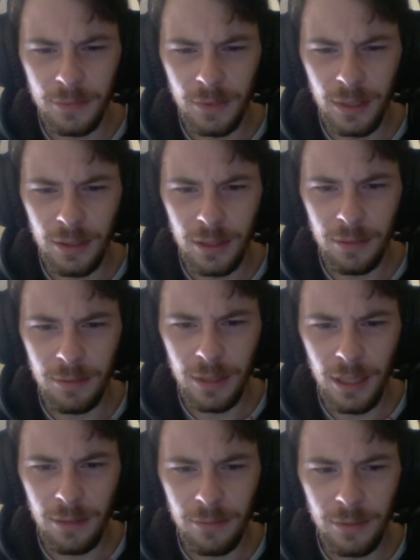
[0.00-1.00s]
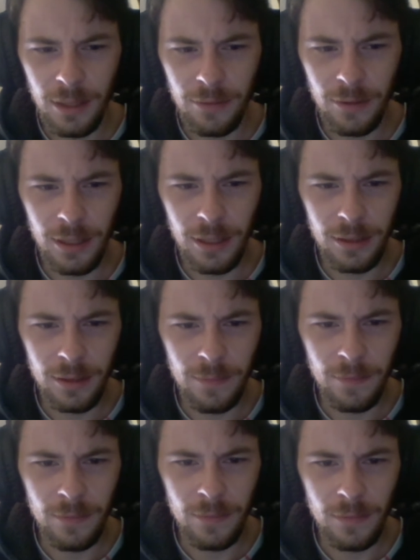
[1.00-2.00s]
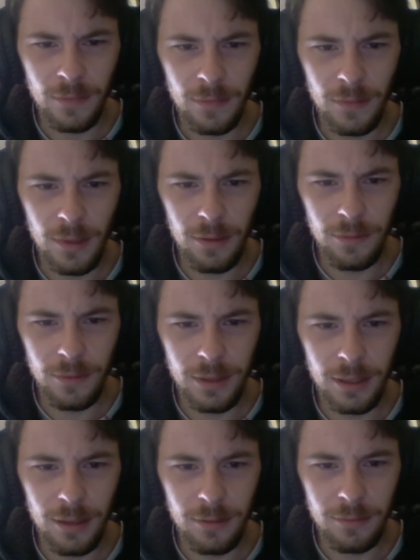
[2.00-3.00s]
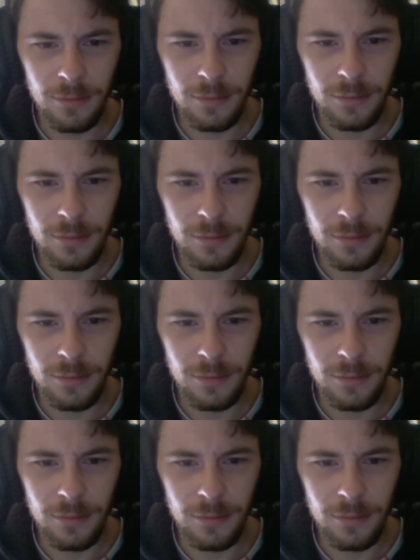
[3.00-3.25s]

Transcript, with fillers: We have some time left, right? No, we dumb.